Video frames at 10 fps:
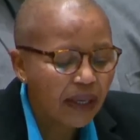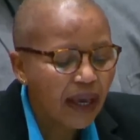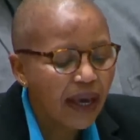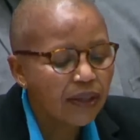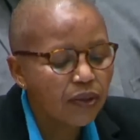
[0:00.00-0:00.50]

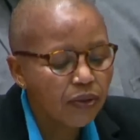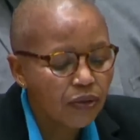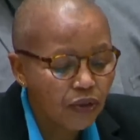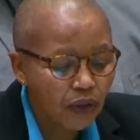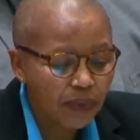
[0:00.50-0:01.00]
and to
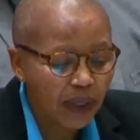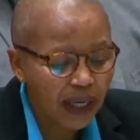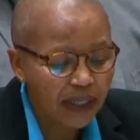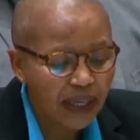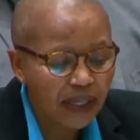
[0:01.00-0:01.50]
stop the
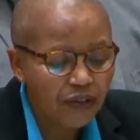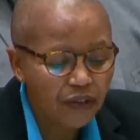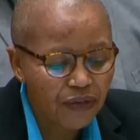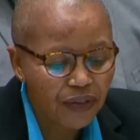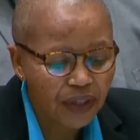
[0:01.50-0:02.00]

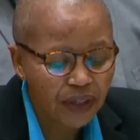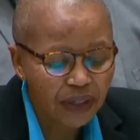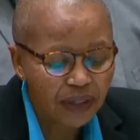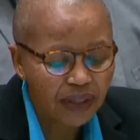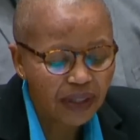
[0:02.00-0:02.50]
catastrophe
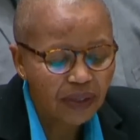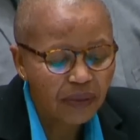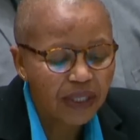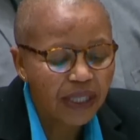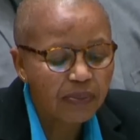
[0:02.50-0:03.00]

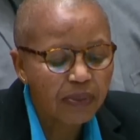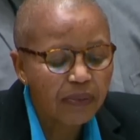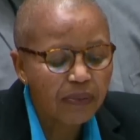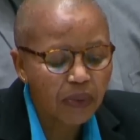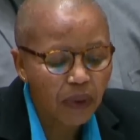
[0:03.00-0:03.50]
which has been
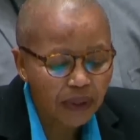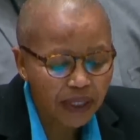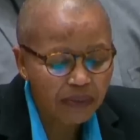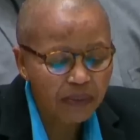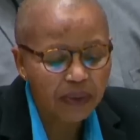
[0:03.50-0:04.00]

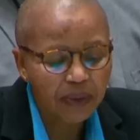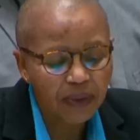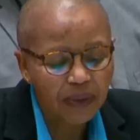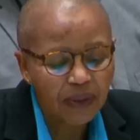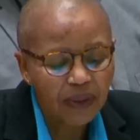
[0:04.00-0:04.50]
possible
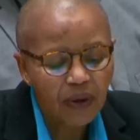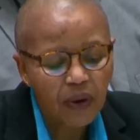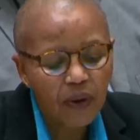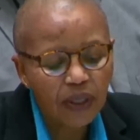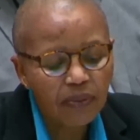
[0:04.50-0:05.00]

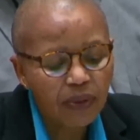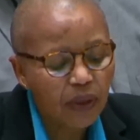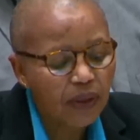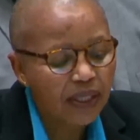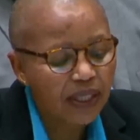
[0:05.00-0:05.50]
only
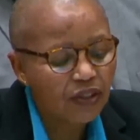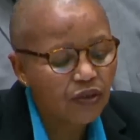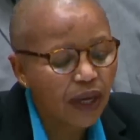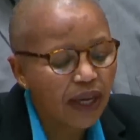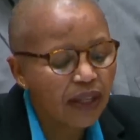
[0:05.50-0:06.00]
because
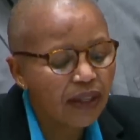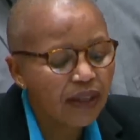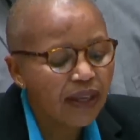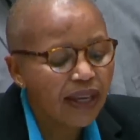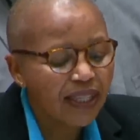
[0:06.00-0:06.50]
Israel
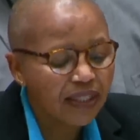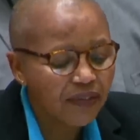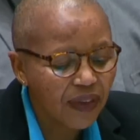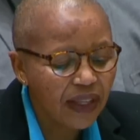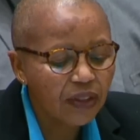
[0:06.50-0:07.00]
has
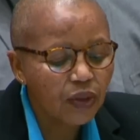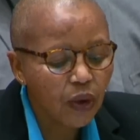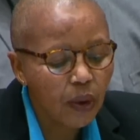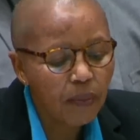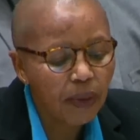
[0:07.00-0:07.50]
failed to
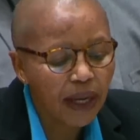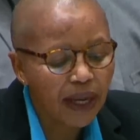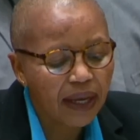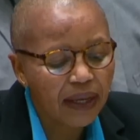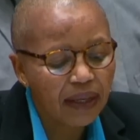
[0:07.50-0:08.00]

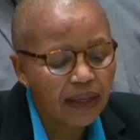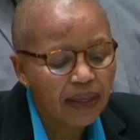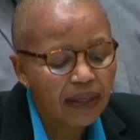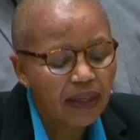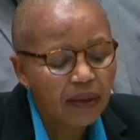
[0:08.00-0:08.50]
comply
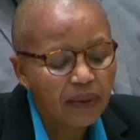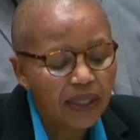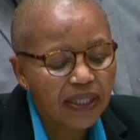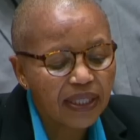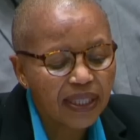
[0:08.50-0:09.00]
with
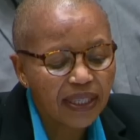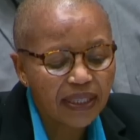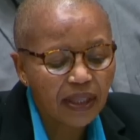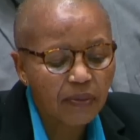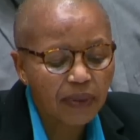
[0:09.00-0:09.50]
its
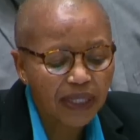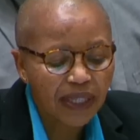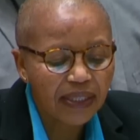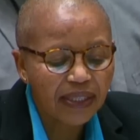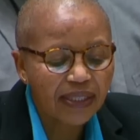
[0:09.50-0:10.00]
international
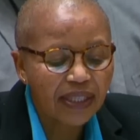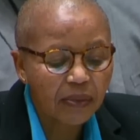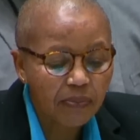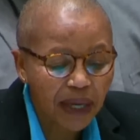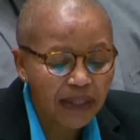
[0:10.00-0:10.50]
obligations
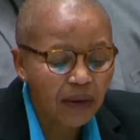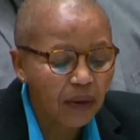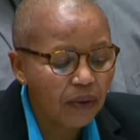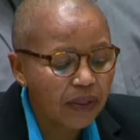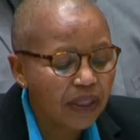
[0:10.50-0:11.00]
despite the
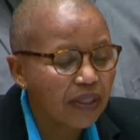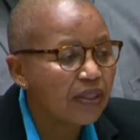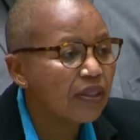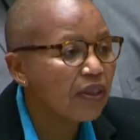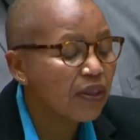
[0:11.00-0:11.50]
orders
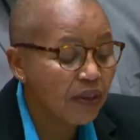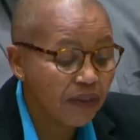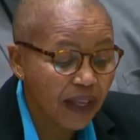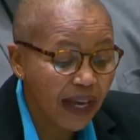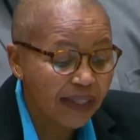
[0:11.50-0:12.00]
of
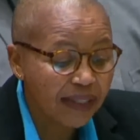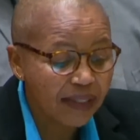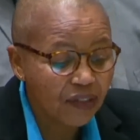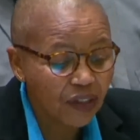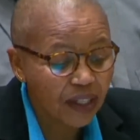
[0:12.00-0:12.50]
the
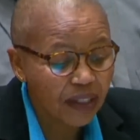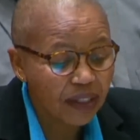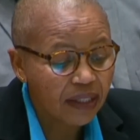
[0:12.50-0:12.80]
ICJ